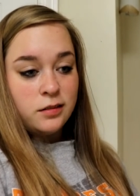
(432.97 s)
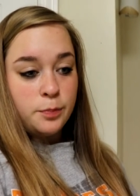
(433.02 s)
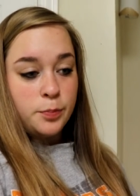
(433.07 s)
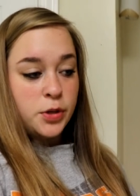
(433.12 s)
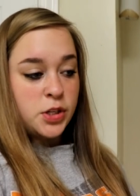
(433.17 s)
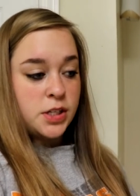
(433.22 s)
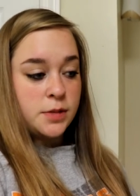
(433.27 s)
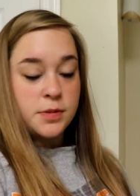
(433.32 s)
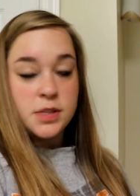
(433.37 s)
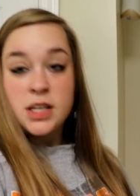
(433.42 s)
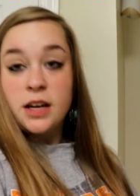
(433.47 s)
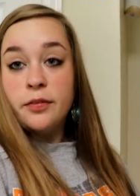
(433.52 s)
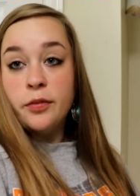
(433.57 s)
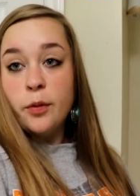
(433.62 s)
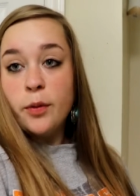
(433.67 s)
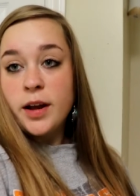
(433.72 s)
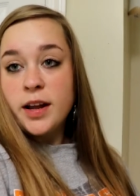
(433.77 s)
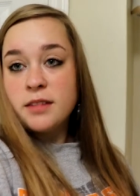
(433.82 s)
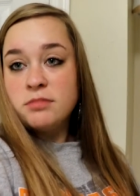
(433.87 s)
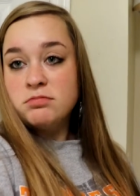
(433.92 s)
put some stuff
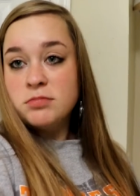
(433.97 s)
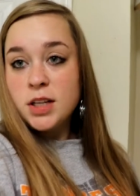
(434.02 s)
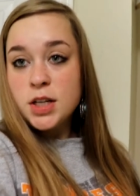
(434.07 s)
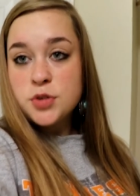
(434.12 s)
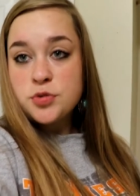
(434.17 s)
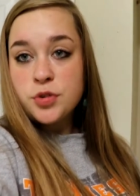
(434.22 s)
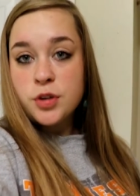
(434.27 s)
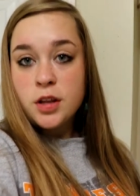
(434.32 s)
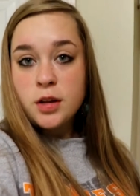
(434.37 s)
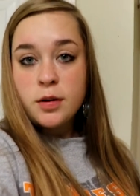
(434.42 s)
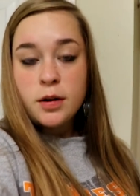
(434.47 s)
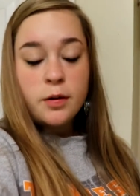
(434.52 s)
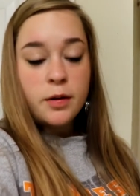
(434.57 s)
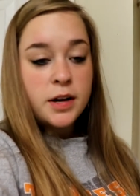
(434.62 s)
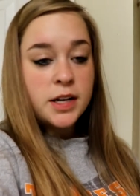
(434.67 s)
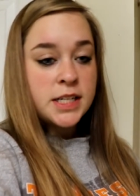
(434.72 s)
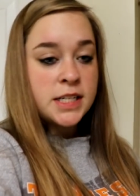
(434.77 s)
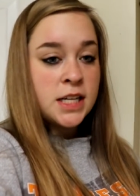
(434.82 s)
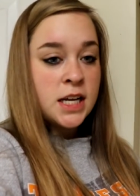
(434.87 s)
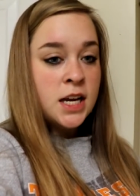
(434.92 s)
away. It was really what it
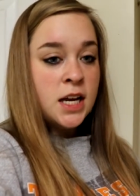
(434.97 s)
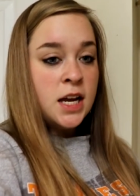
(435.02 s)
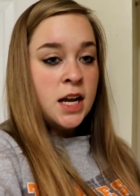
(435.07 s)
was.